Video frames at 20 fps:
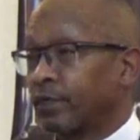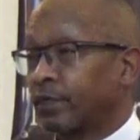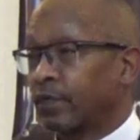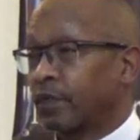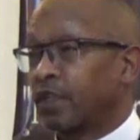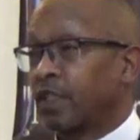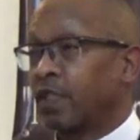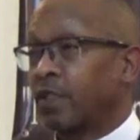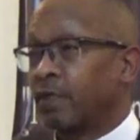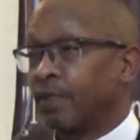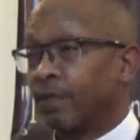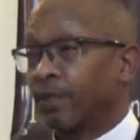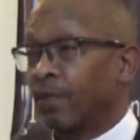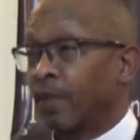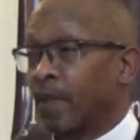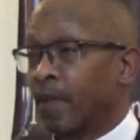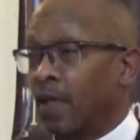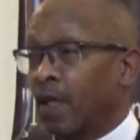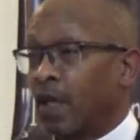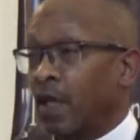See?
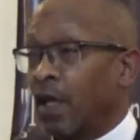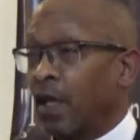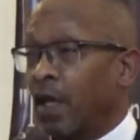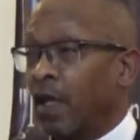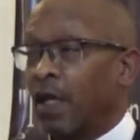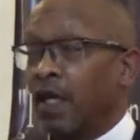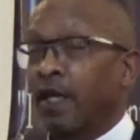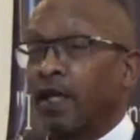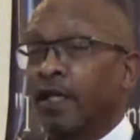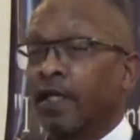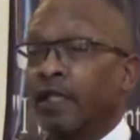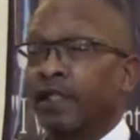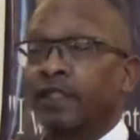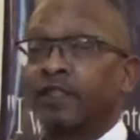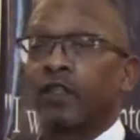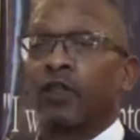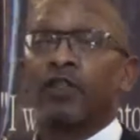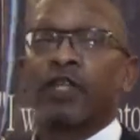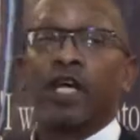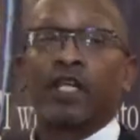And
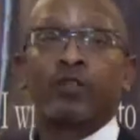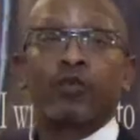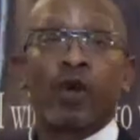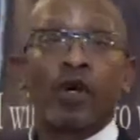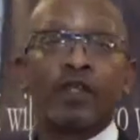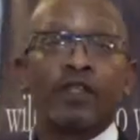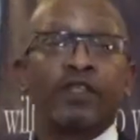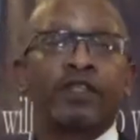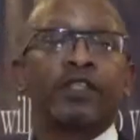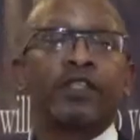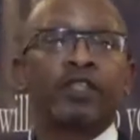so that's why this